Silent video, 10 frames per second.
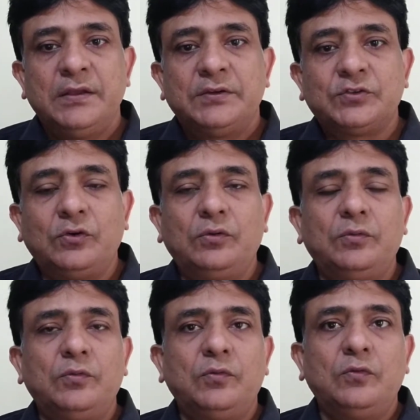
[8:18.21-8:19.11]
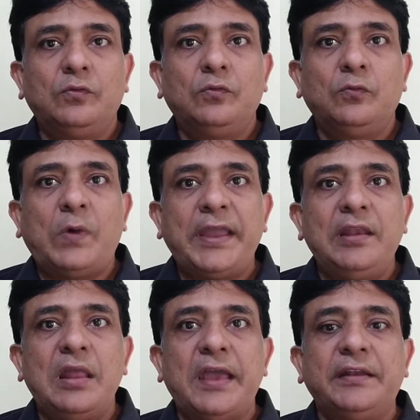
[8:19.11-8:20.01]
So,
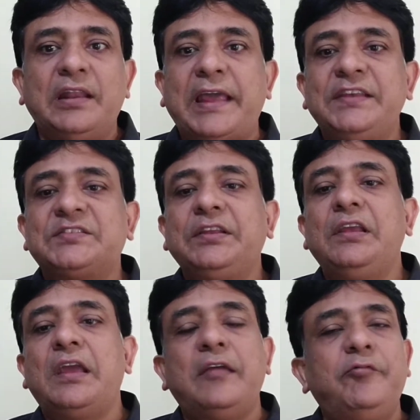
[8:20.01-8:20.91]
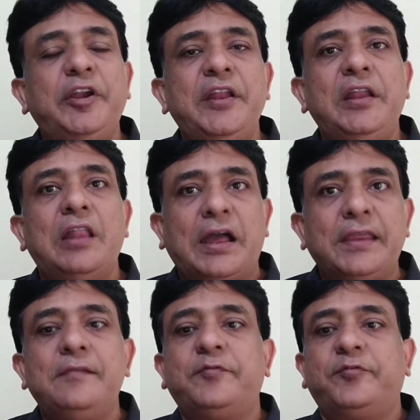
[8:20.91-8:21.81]
while analyzing everyday
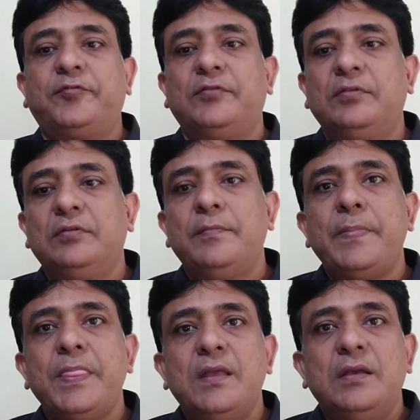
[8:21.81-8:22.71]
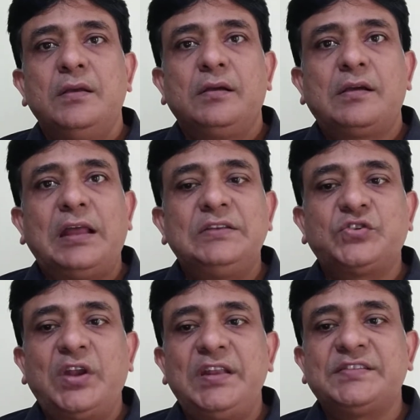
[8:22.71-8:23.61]
life,
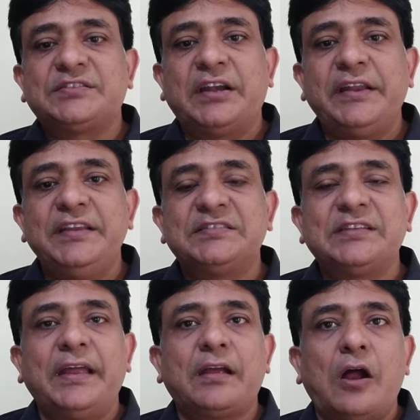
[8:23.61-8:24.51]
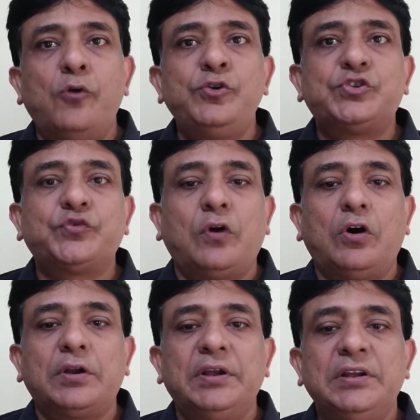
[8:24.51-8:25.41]
cultural studies accounts
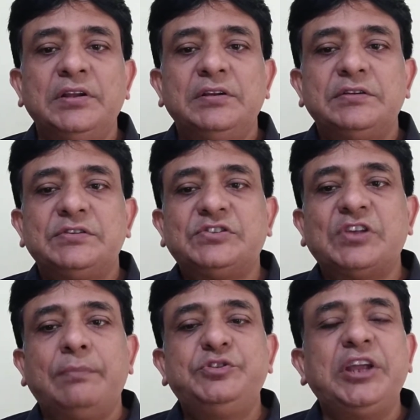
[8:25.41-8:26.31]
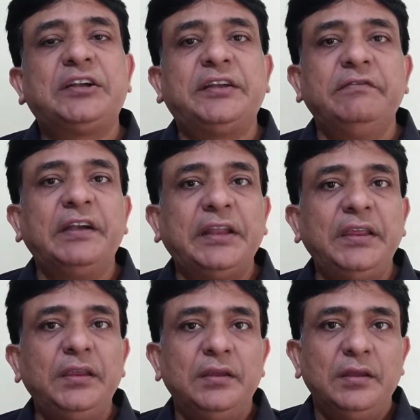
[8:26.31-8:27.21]
for
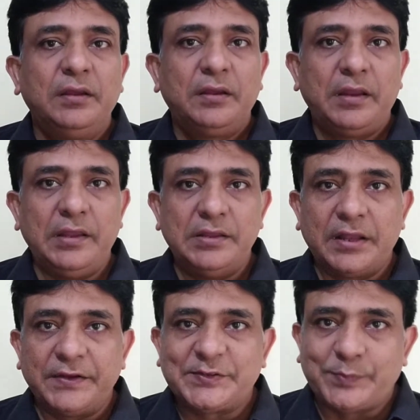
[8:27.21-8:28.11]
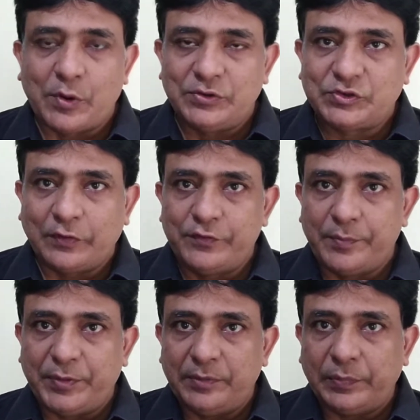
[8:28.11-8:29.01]
subjectivity in the response of
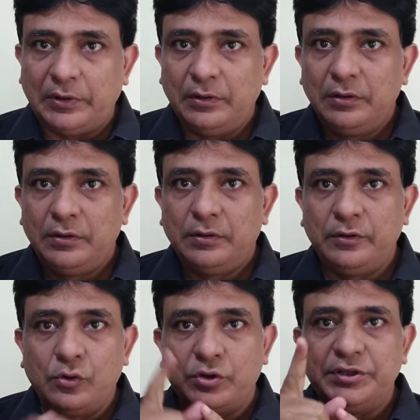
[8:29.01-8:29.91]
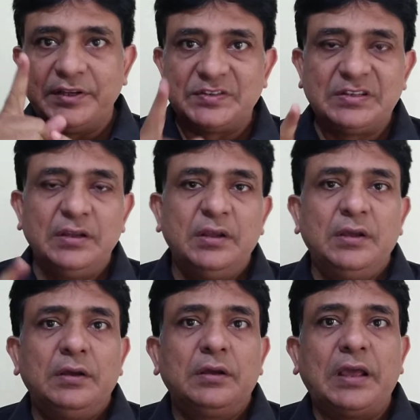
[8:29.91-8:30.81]
the people. Note this.
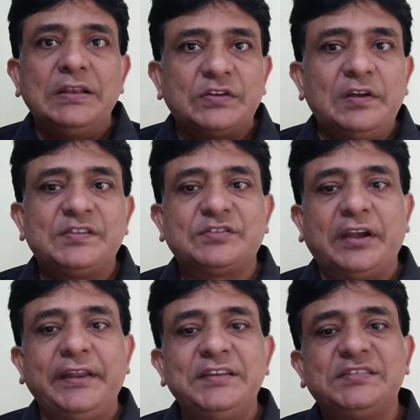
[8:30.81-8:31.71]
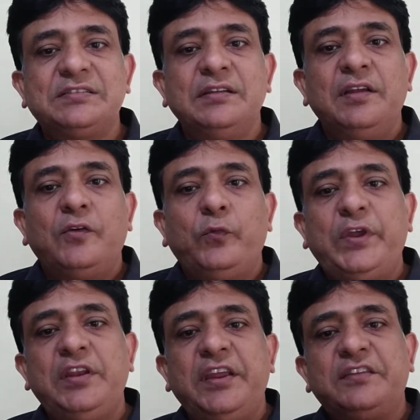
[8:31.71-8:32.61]
Cultural studies,
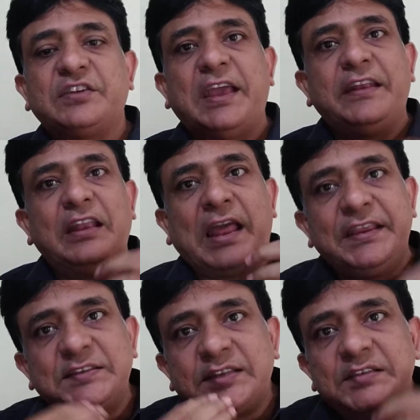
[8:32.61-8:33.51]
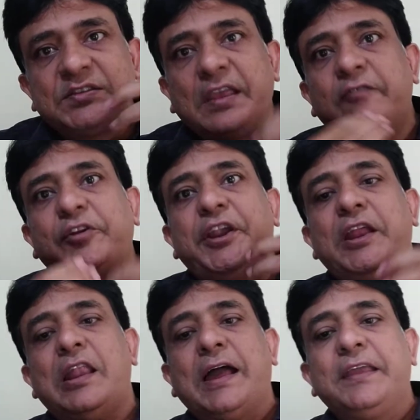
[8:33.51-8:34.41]
when it analyzes
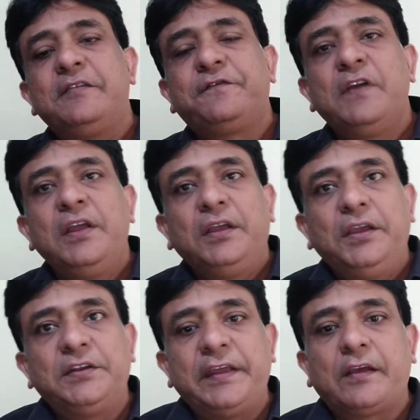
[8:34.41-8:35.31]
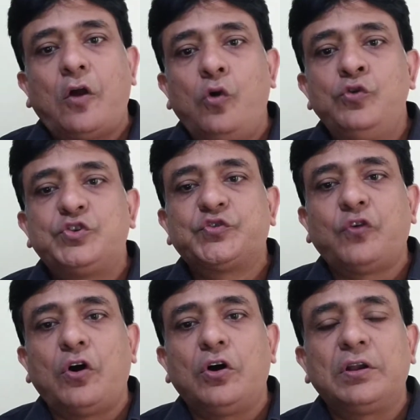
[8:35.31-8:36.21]
everyday life, it accounts
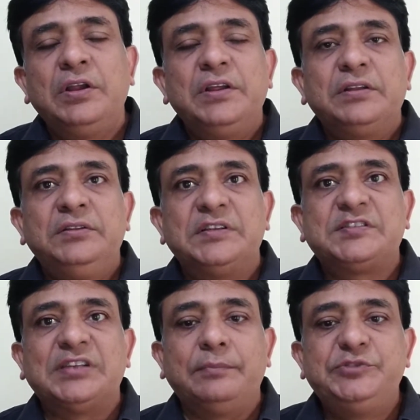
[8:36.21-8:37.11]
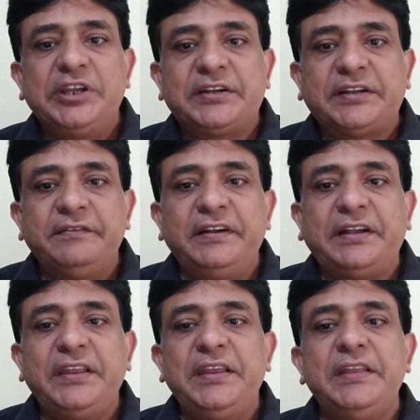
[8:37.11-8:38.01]
for the
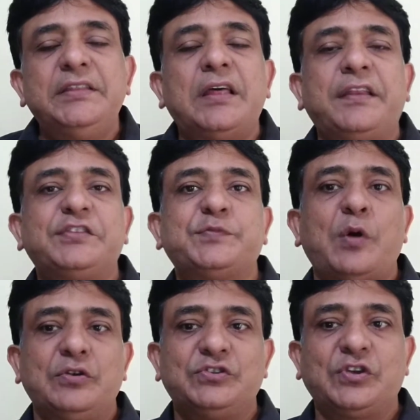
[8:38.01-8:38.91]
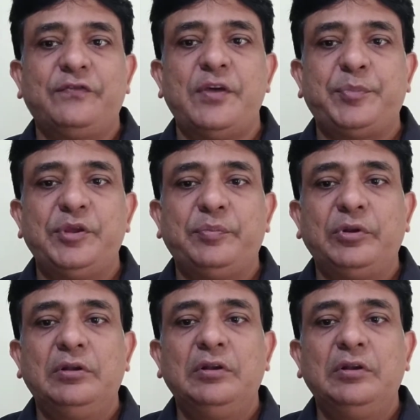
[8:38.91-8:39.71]
subjectivity in the response of the people.